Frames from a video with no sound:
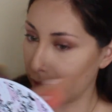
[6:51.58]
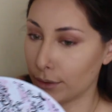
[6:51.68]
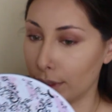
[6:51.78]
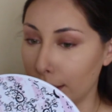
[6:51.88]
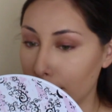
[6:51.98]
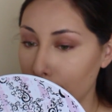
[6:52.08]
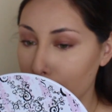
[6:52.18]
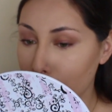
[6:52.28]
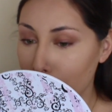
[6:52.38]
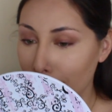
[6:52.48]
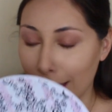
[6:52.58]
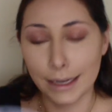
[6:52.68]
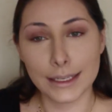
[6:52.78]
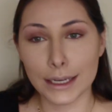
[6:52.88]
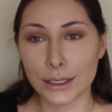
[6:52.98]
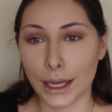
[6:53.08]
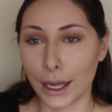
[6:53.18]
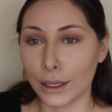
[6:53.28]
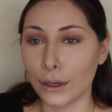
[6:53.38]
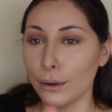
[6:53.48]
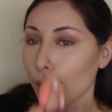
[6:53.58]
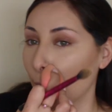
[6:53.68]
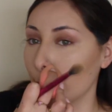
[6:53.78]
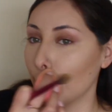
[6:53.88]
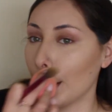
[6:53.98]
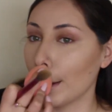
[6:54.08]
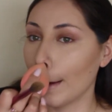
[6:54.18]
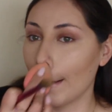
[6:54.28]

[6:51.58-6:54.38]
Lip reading: So I did it. And it's actually kind of cute, you know what I'm saying?